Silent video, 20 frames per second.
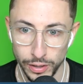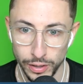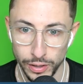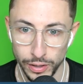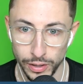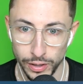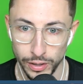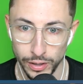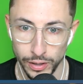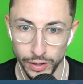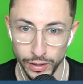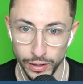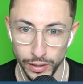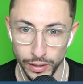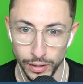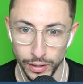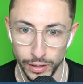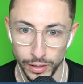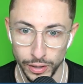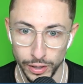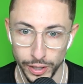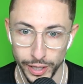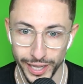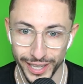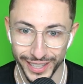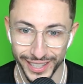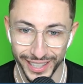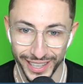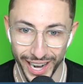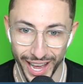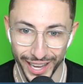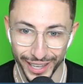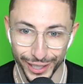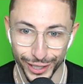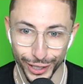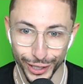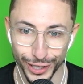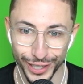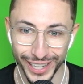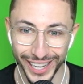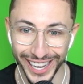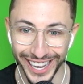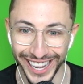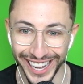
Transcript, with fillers: Good night, girl. Good night, girl.